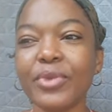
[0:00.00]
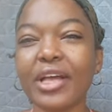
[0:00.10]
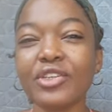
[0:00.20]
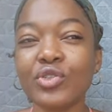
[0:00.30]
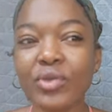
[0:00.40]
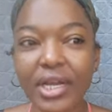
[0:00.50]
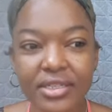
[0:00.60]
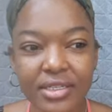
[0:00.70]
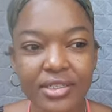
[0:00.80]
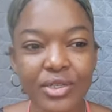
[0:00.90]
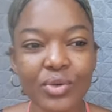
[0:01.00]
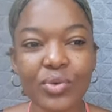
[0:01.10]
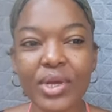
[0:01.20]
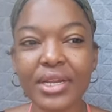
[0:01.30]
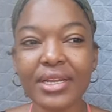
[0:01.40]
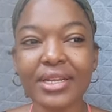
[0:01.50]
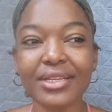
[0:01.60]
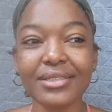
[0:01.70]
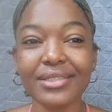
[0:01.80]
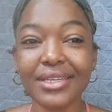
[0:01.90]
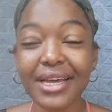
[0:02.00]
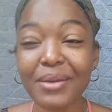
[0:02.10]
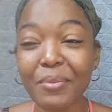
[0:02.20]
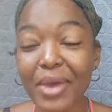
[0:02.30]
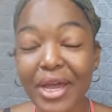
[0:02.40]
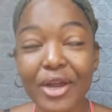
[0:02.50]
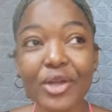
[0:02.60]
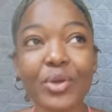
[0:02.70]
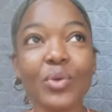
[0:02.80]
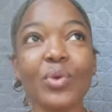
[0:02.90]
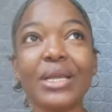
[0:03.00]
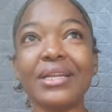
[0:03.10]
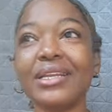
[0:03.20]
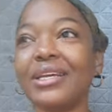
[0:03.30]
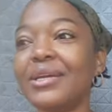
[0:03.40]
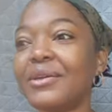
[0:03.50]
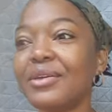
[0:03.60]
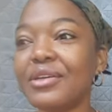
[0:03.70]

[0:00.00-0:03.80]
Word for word: attracted to you and they they admire you and they